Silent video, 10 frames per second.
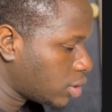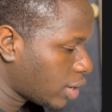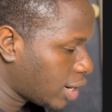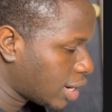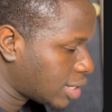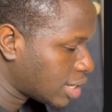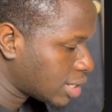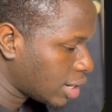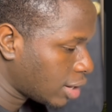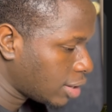Right here it
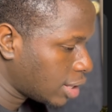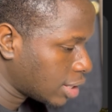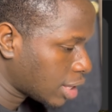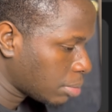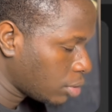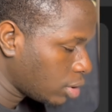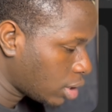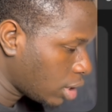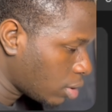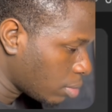says ingredient. I'm going
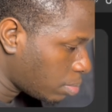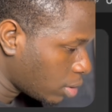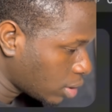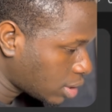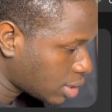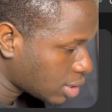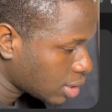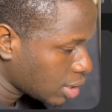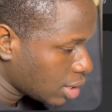to click on plus,